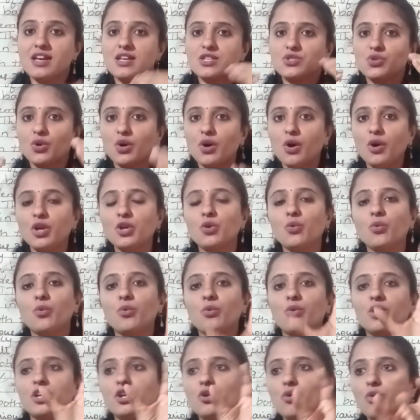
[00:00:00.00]
So
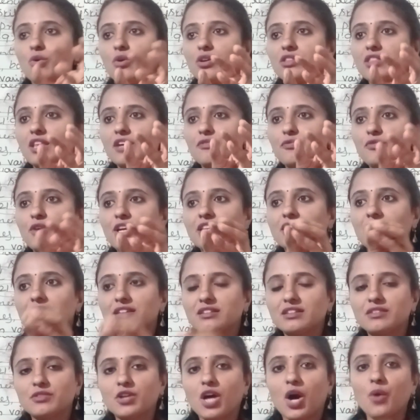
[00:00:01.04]
for that
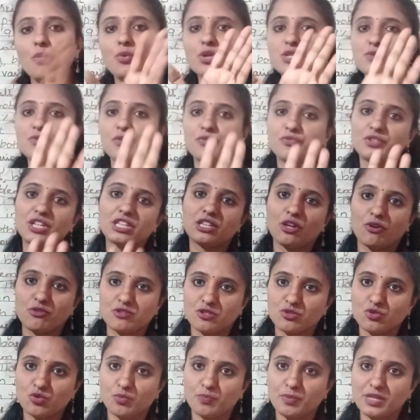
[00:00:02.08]
cow is
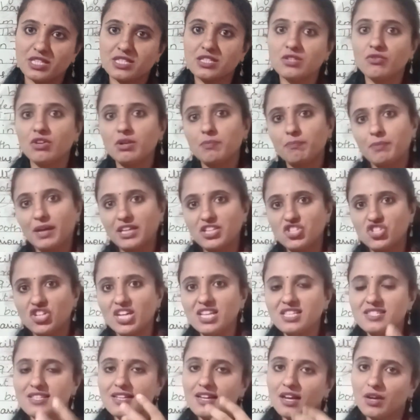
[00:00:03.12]
50,000 rupees. You will
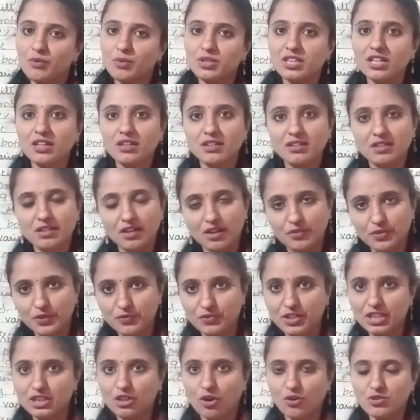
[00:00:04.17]
purchase with a
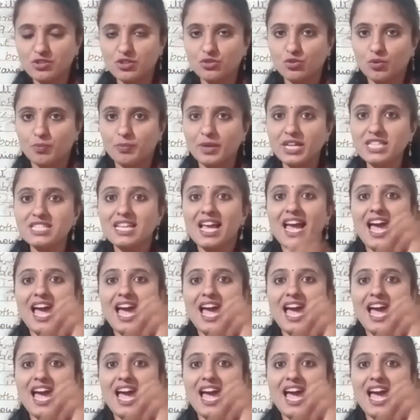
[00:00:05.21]
50,000 rupees